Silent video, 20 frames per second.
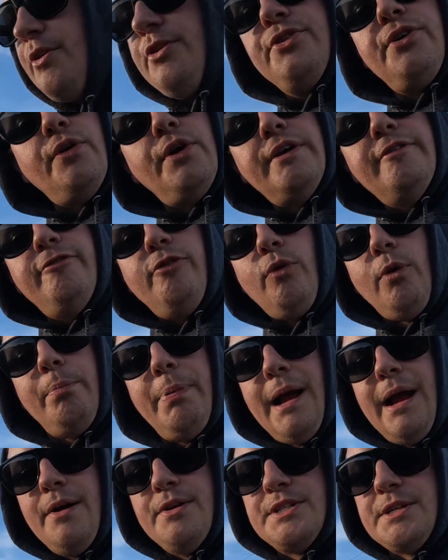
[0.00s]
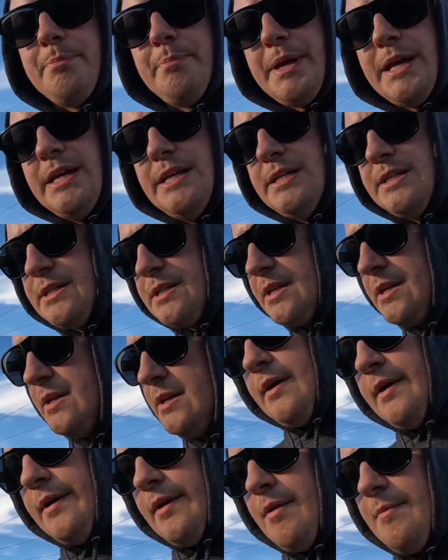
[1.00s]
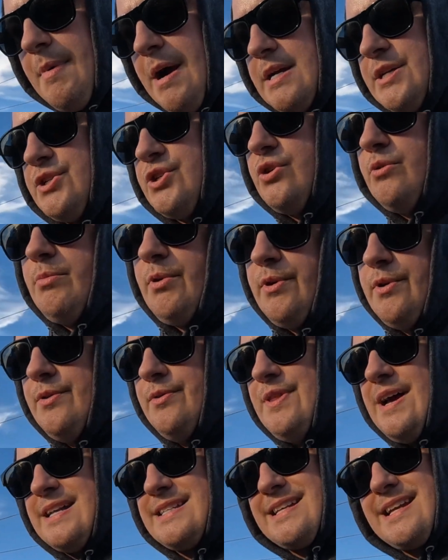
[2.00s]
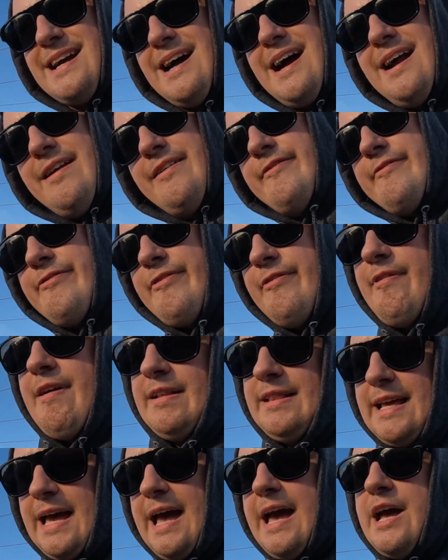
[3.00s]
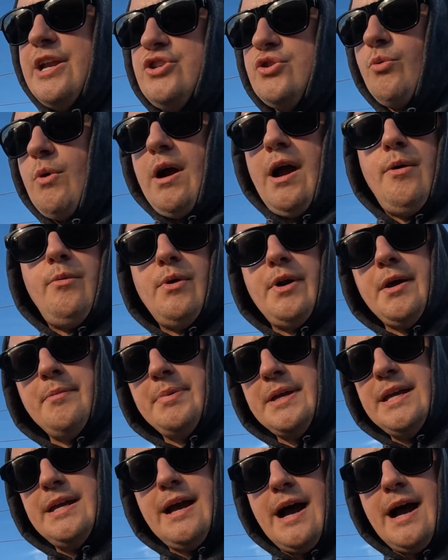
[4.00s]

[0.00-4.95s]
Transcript: 34 pounds a piece, and on my Subaru, that's kind of at the edge of where I wanna be.